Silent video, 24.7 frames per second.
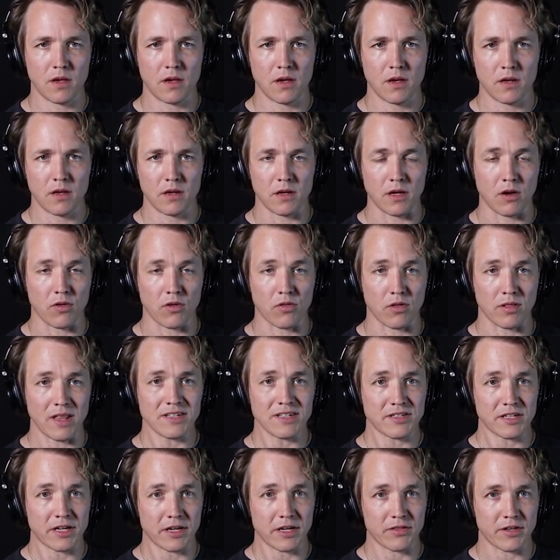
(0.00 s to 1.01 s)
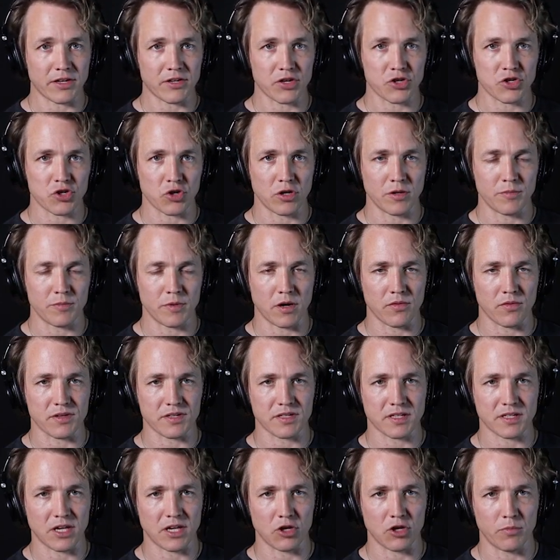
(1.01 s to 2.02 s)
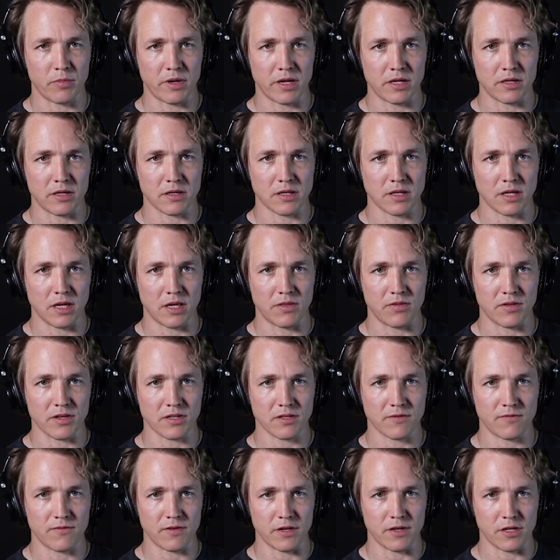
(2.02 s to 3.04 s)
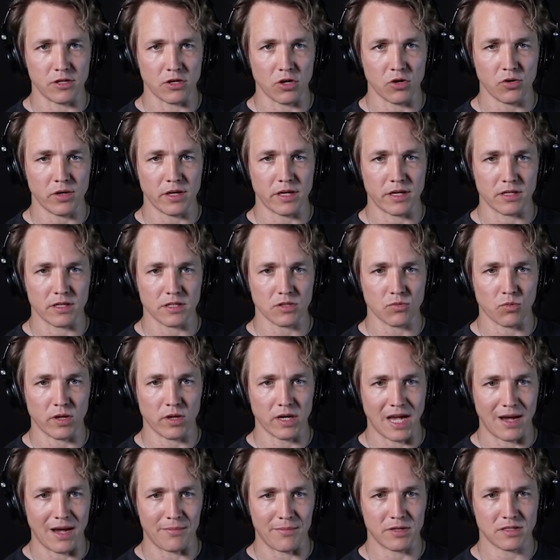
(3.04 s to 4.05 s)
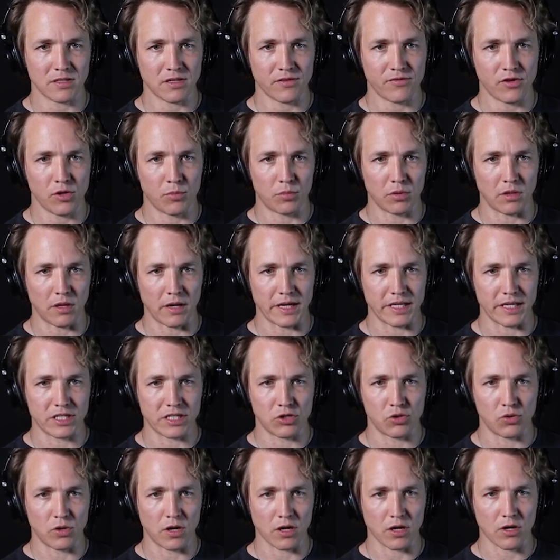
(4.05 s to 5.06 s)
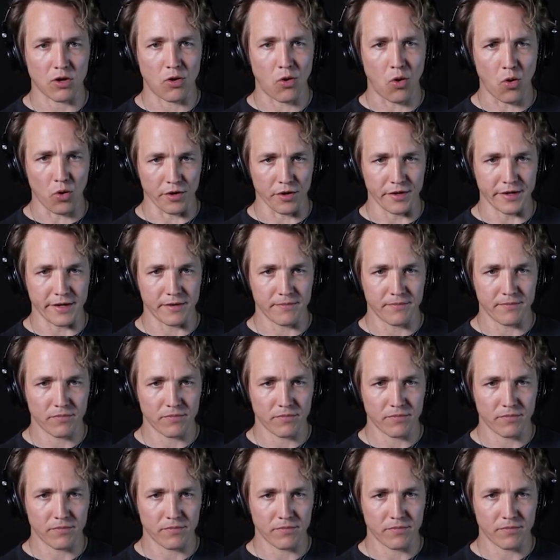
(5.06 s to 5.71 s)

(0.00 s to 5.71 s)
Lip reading: Now, the last thing I'd like to show you about the scale bend in this video is what happens if you apply it to a chord.